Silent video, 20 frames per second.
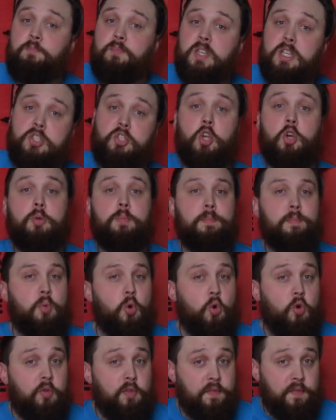So
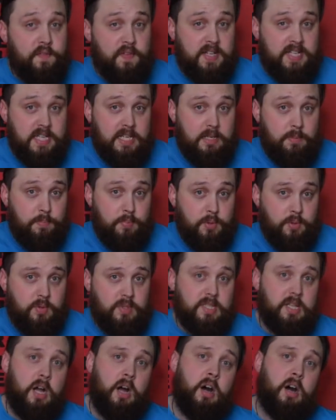more fitted
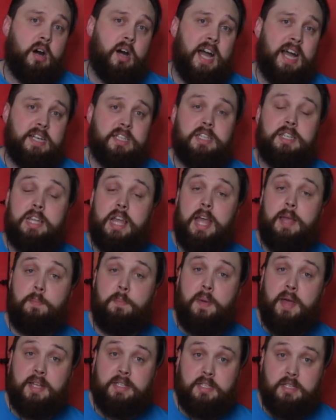boots are actually a
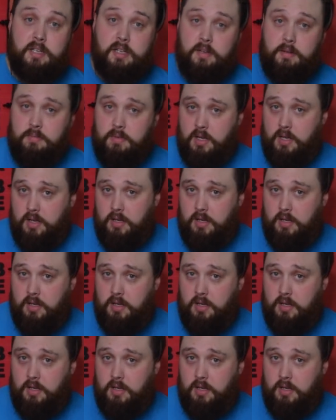better